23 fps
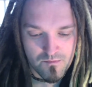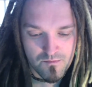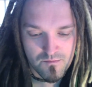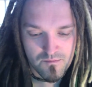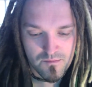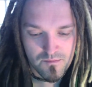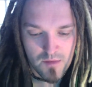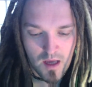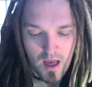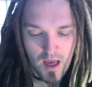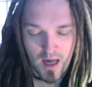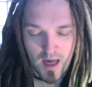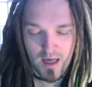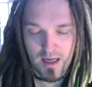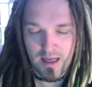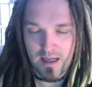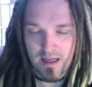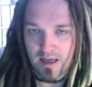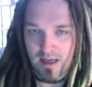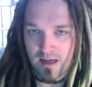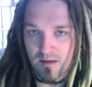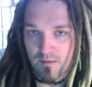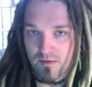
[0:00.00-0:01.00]
Any
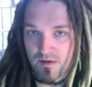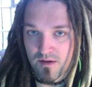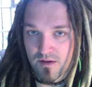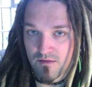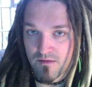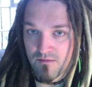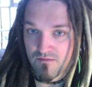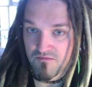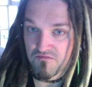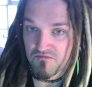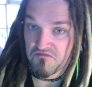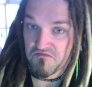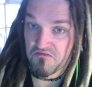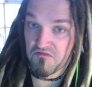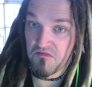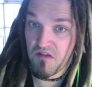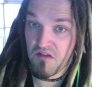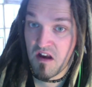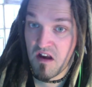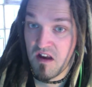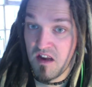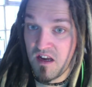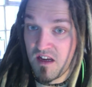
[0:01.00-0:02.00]
tips,
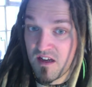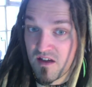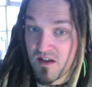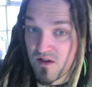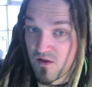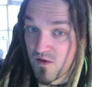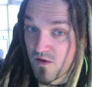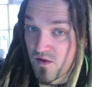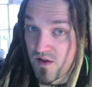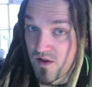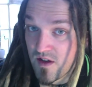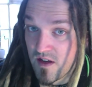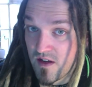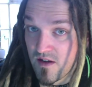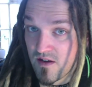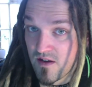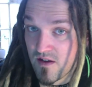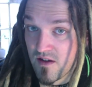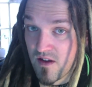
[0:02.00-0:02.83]
any sources,